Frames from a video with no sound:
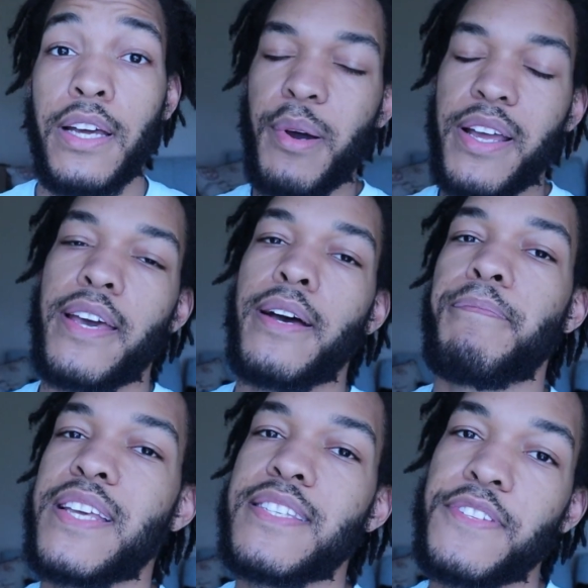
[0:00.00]
But yeah,
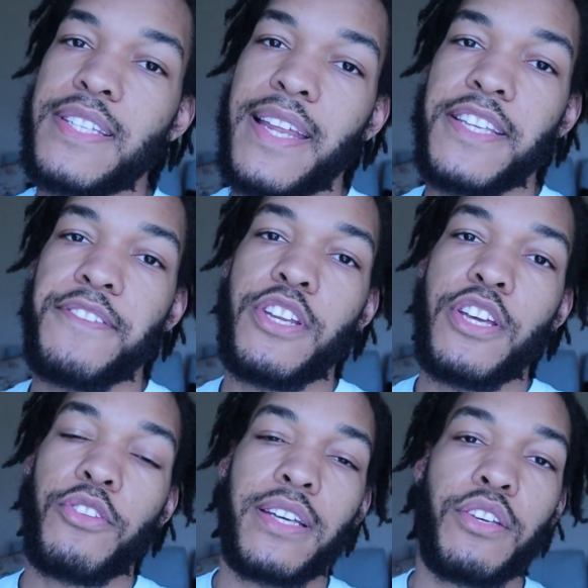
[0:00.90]
that's it for today's
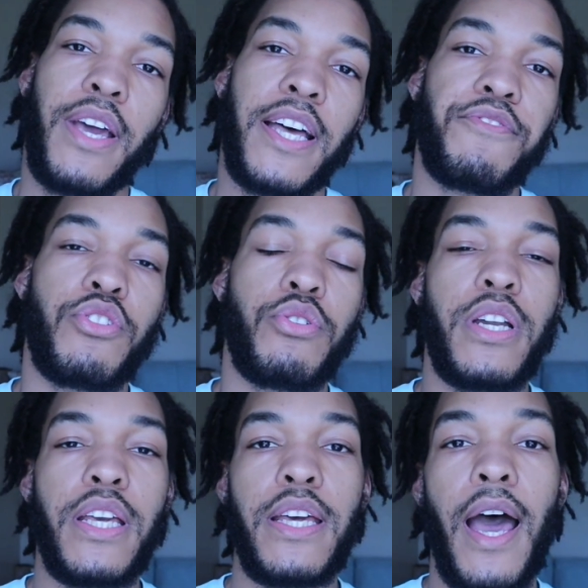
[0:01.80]
video. Thank you guys for
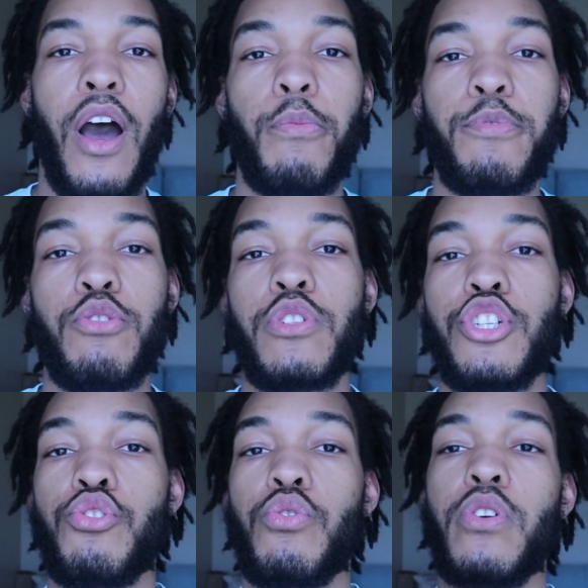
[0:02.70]
tuning in. I hope you
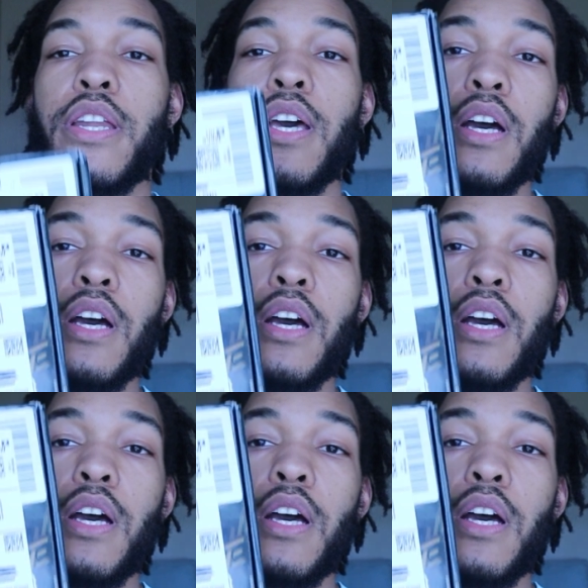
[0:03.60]
enjoyed.